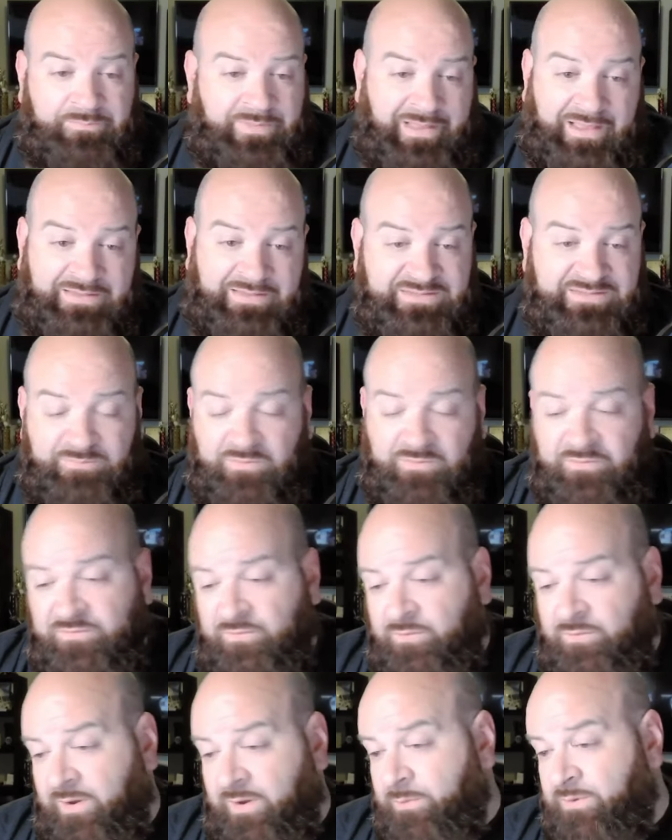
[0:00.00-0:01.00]

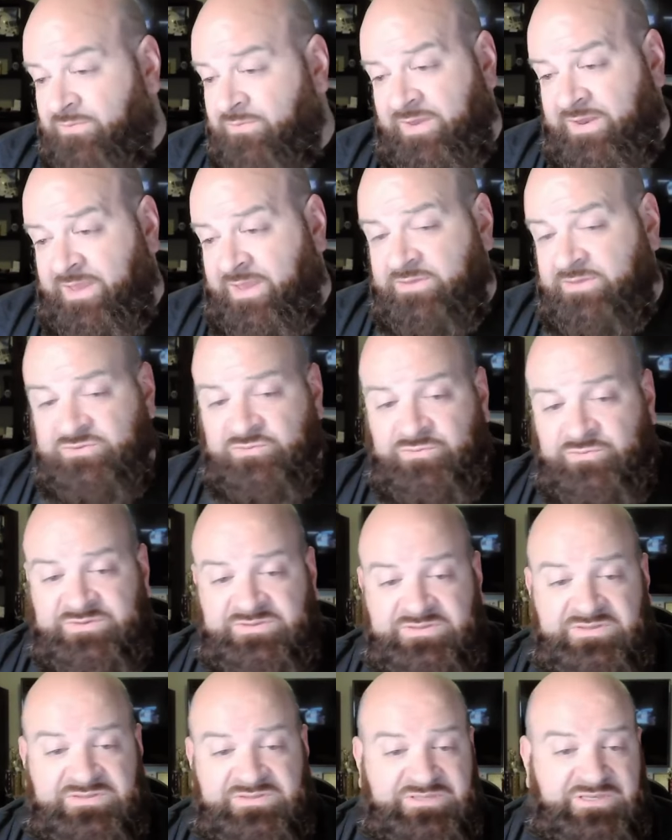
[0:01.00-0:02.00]
had Angel
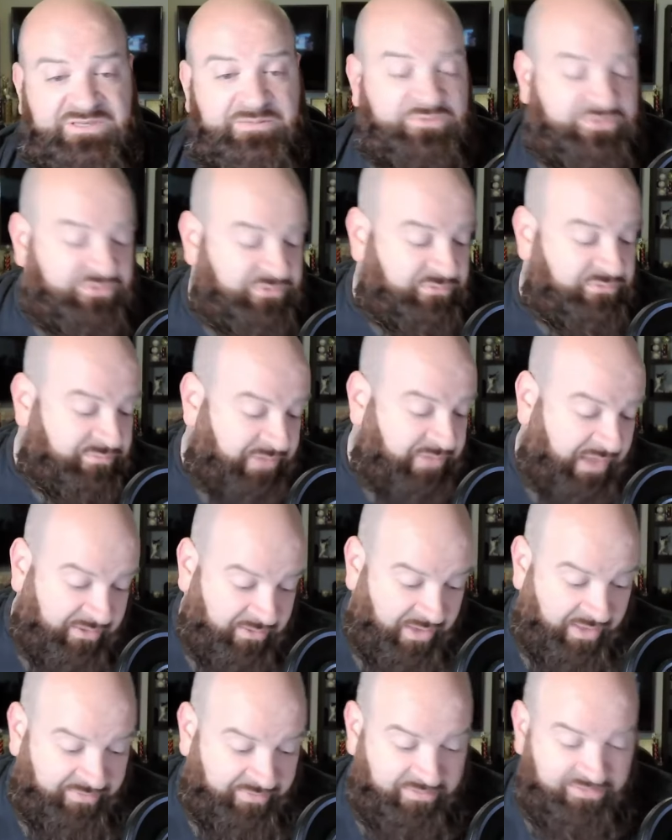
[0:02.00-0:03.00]
Reese on this team too.
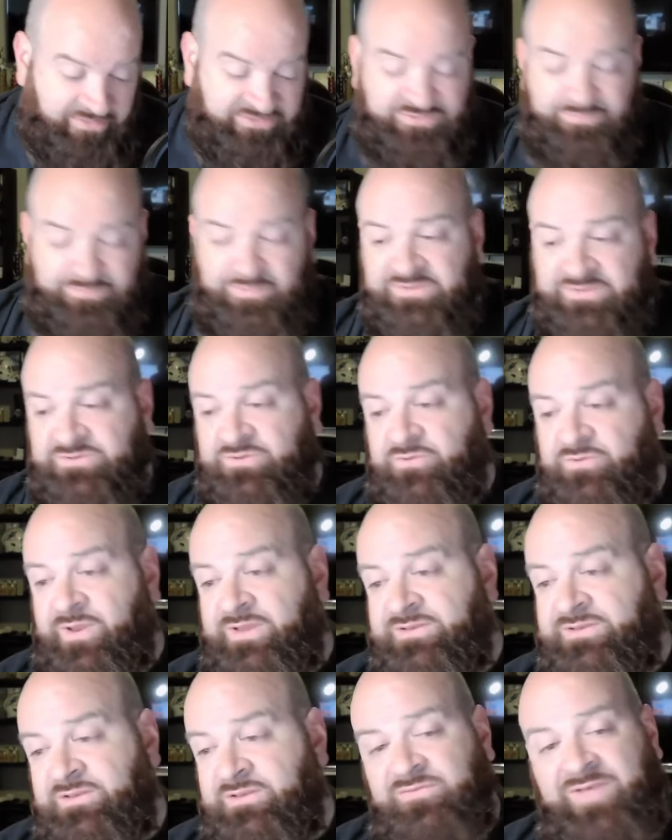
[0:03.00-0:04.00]
I think she brings a
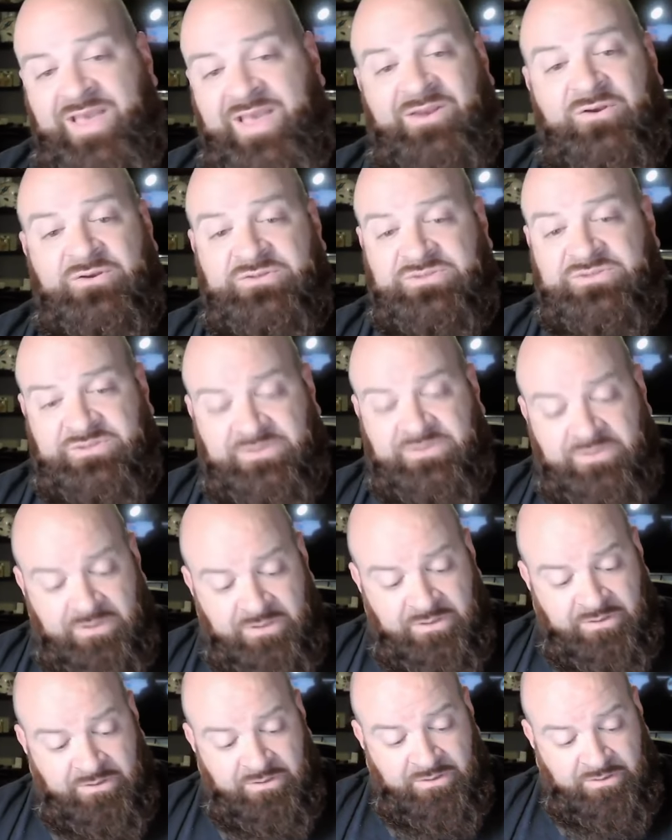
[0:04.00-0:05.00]
great deal of energy
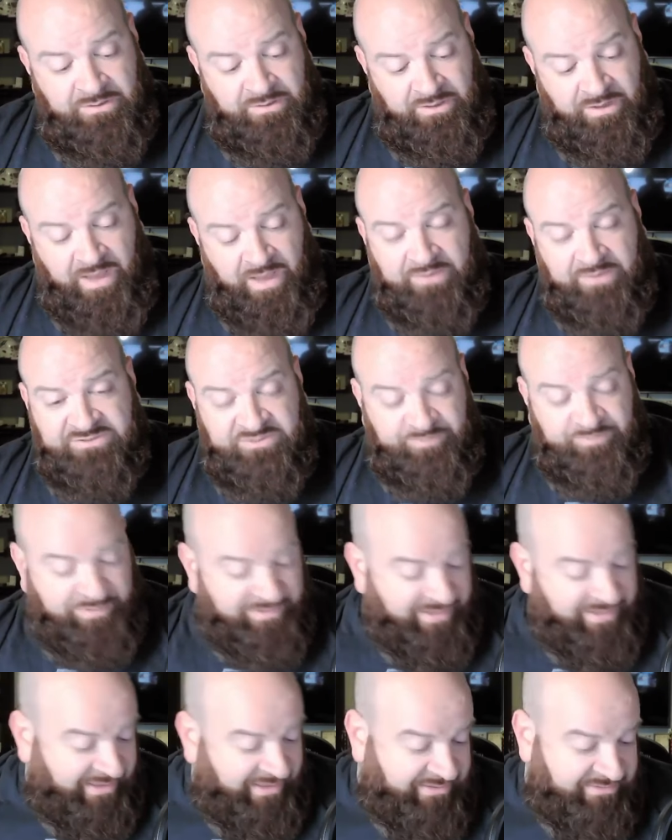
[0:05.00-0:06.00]
in how she
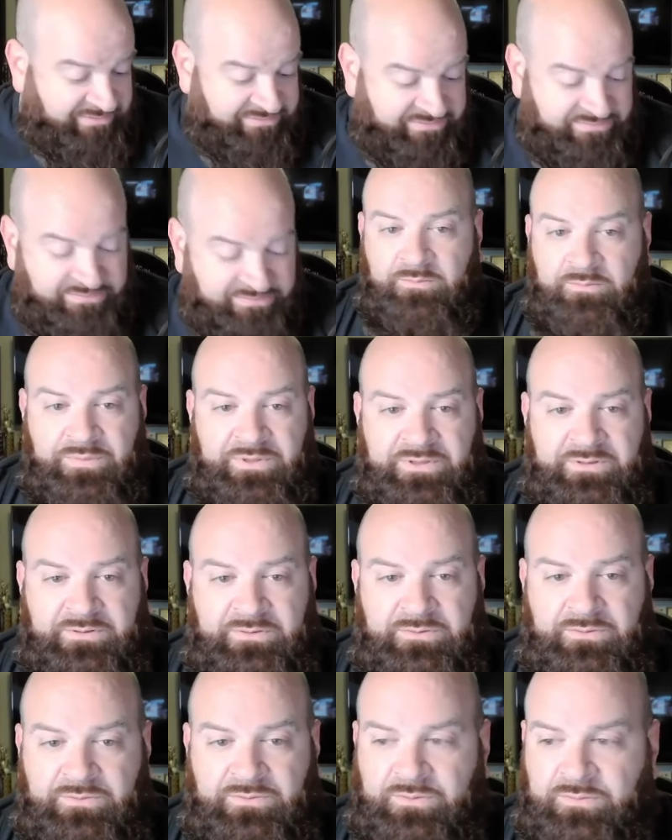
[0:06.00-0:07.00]
plays. But
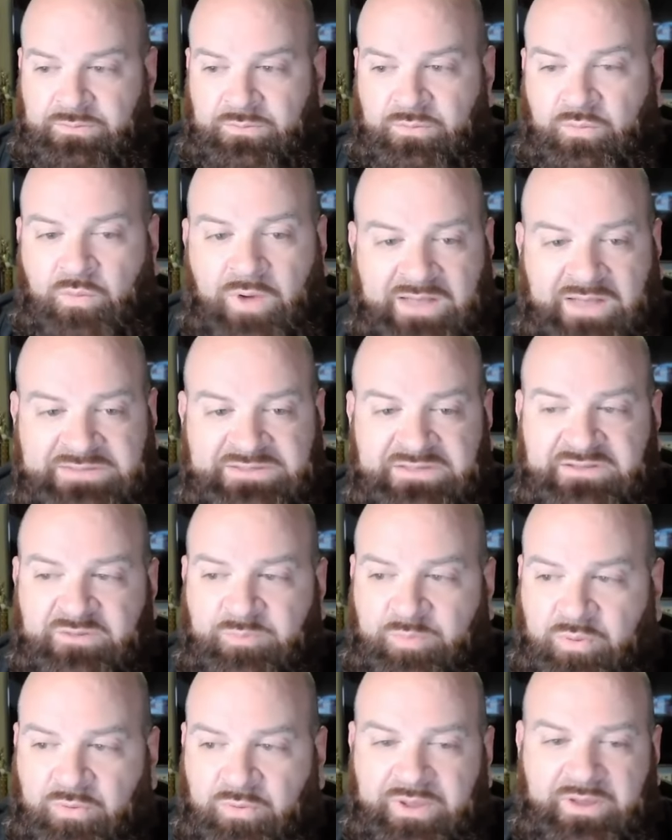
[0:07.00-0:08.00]
watching
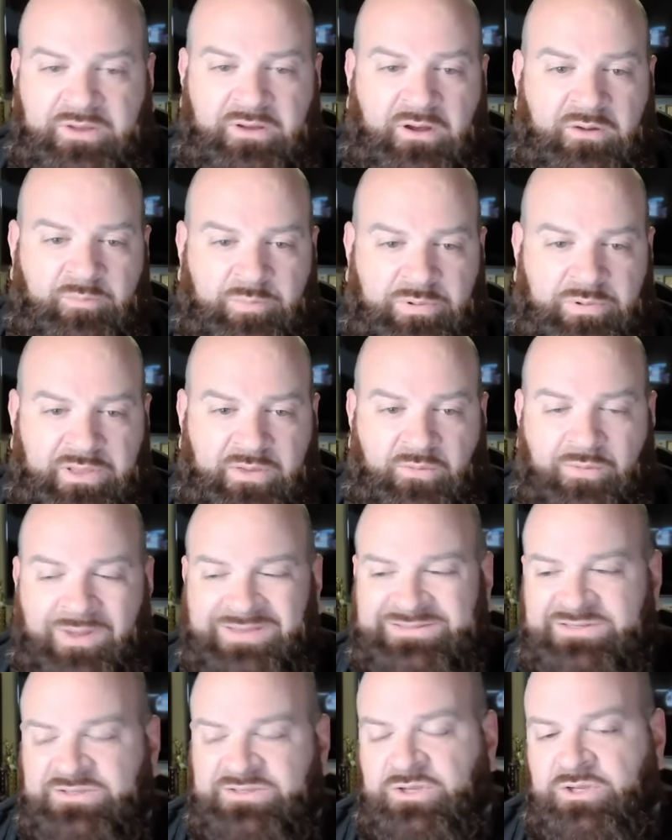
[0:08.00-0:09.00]
the point guard play,
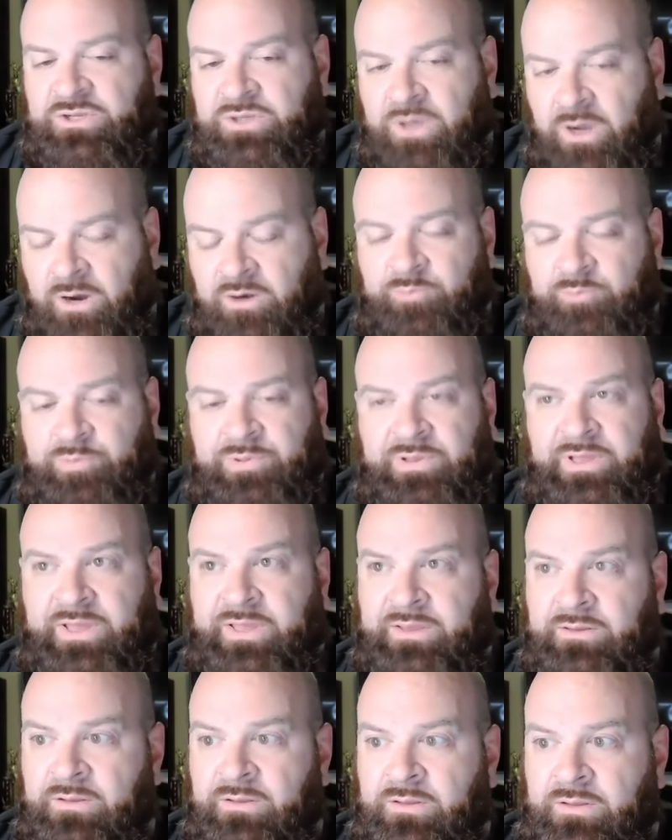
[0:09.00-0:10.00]
watching the guard
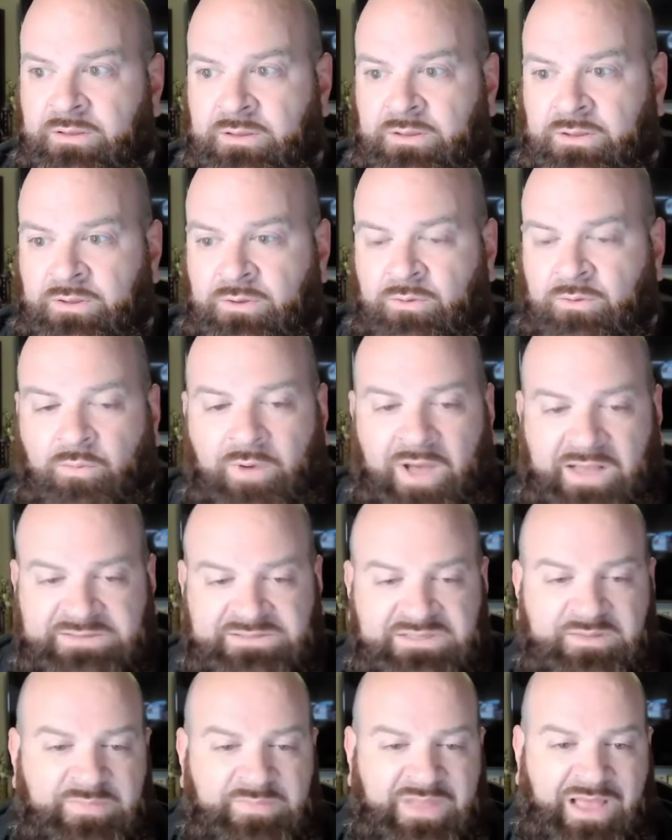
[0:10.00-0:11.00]
play,
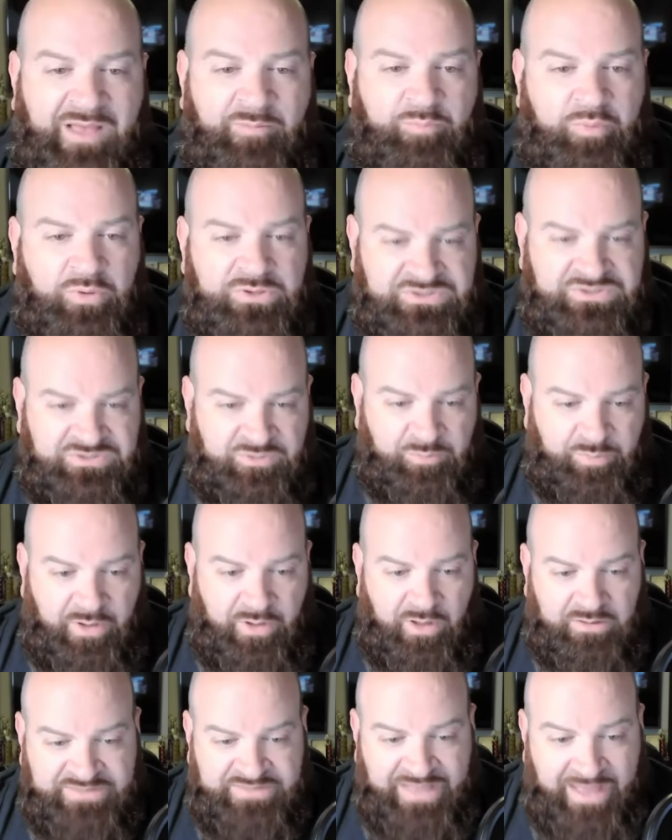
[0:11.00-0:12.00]
watching them not push the
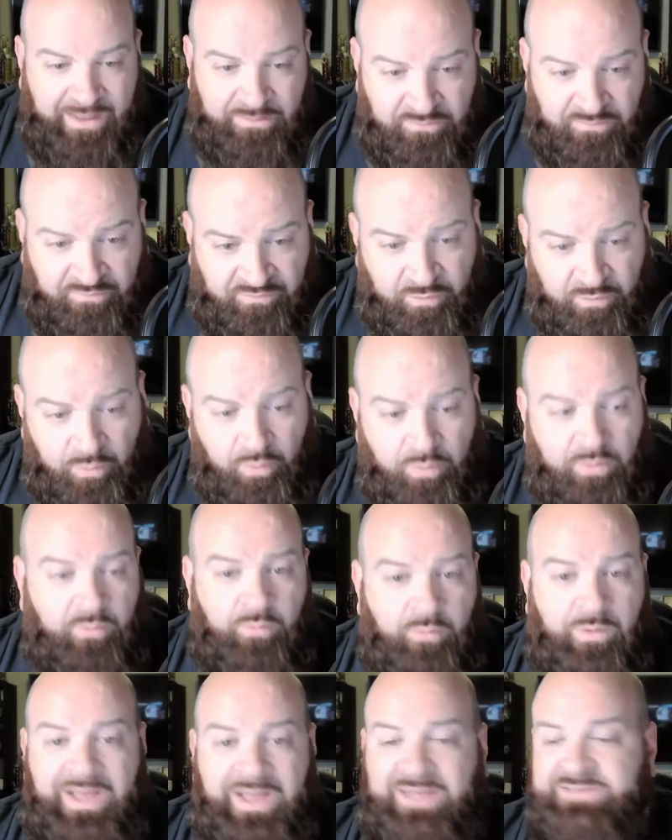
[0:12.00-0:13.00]
ball down the
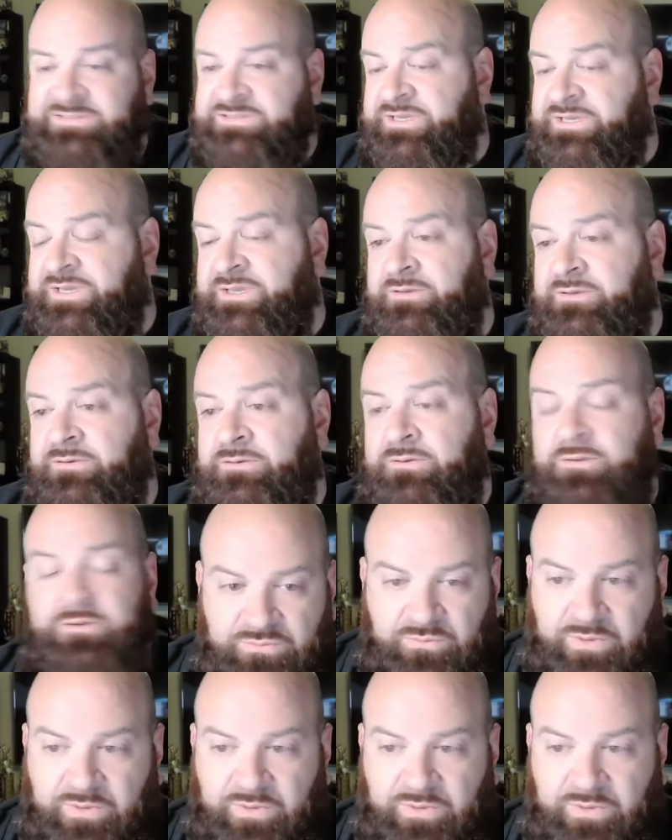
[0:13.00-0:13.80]
floor, watching